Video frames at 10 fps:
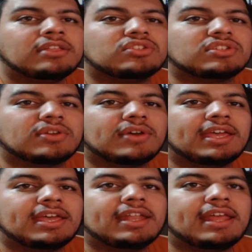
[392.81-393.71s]
Just go
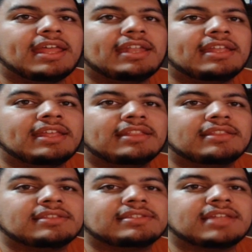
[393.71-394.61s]
ahead and
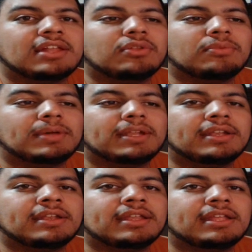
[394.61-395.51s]
hit this download
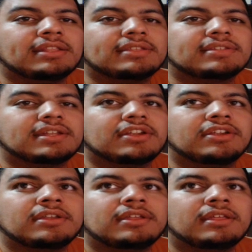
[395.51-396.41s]
button in the center.